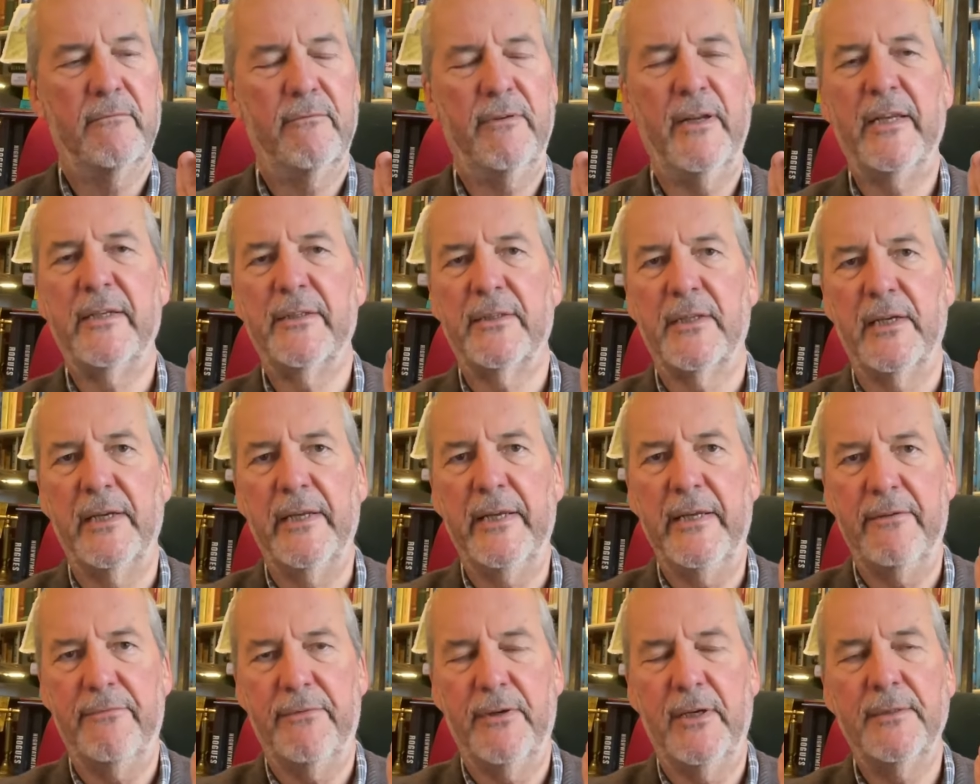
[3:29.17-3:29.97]
flick the
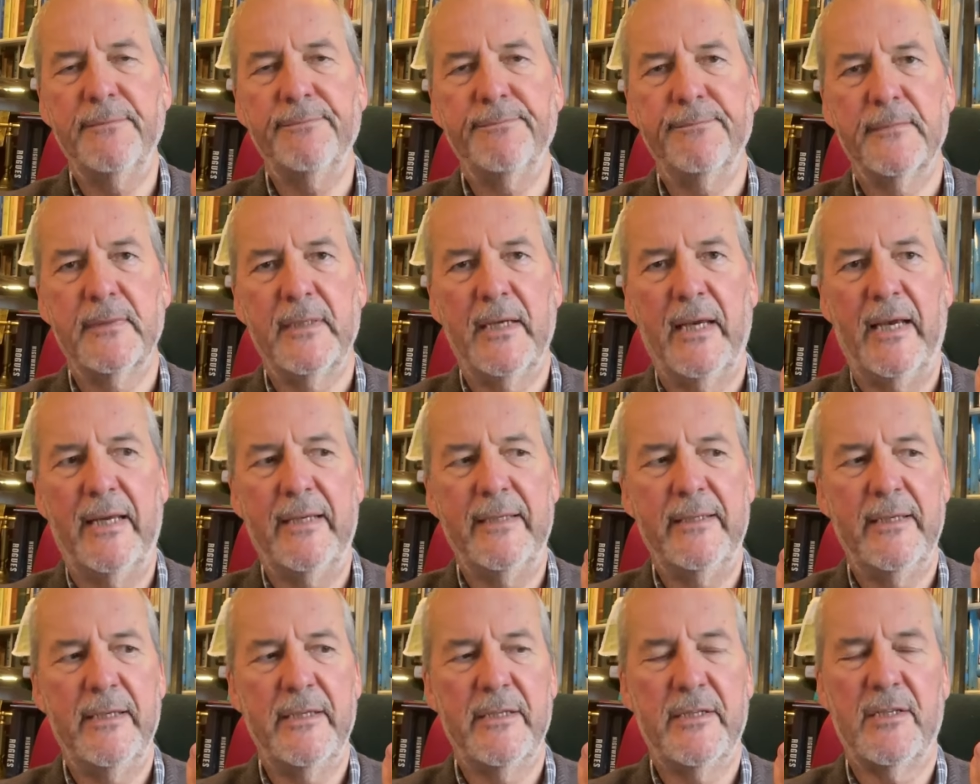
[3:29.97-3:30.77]
lever,
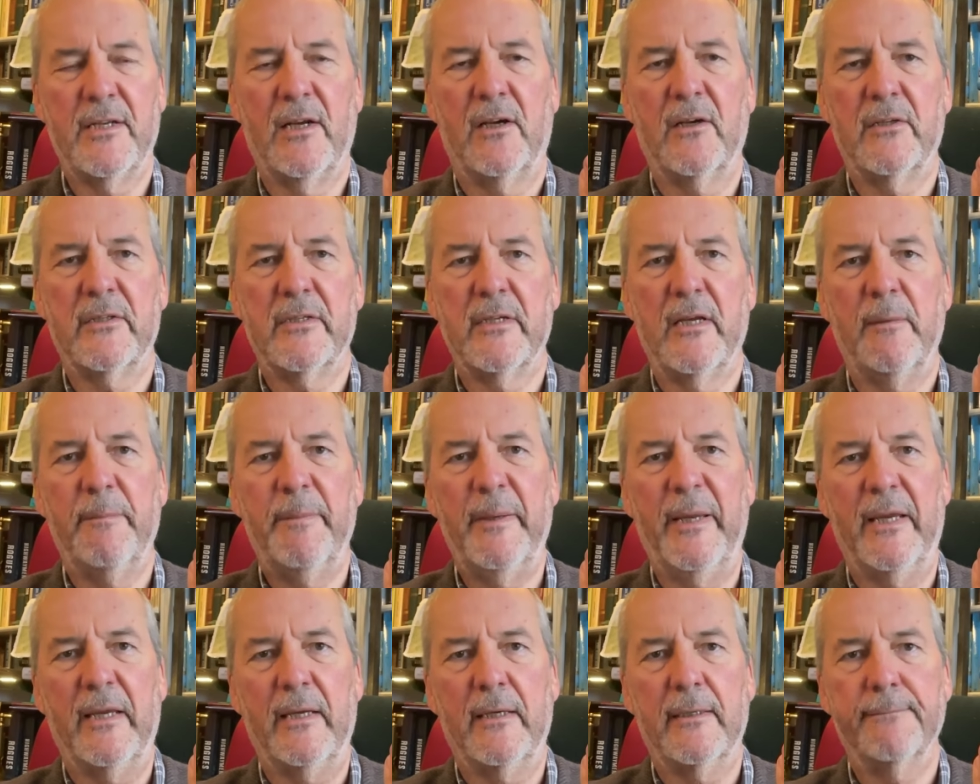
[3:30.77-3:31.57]
and it sucks
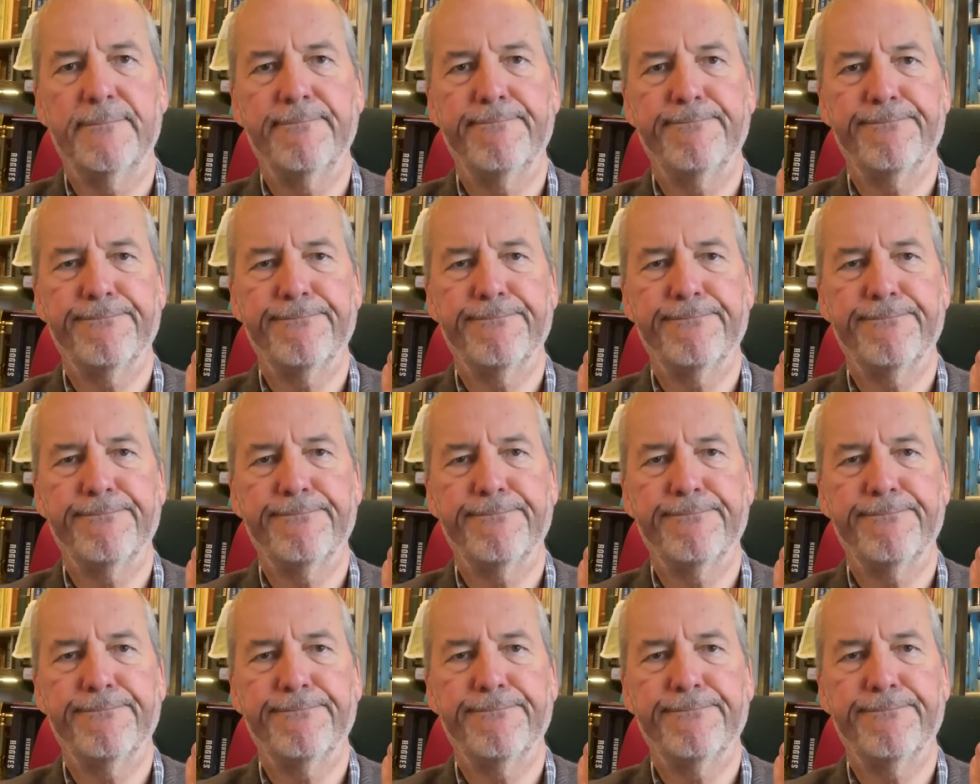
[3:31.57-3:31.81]
up ink.